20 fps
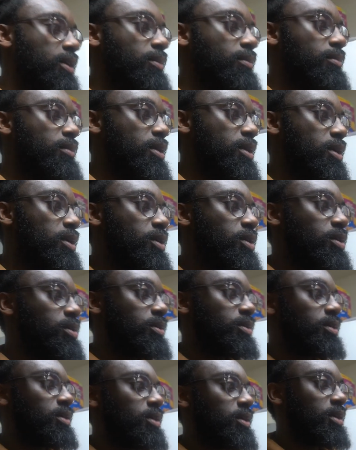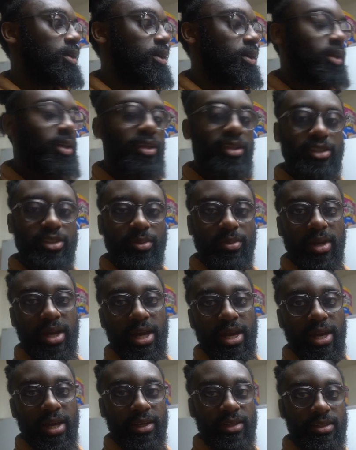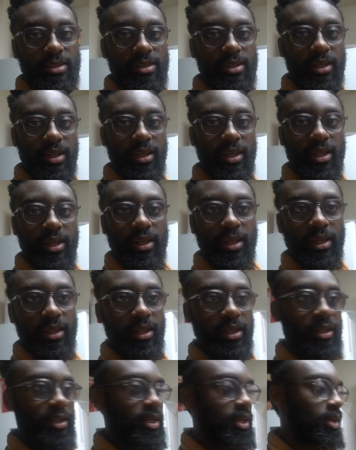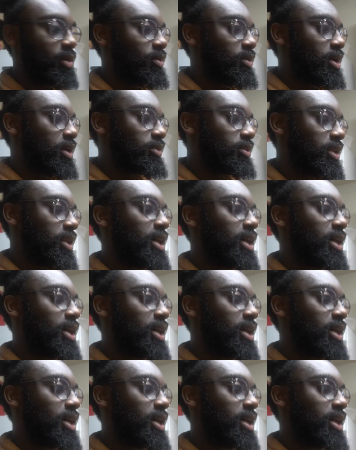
meal, get some eggs, and then and then later on after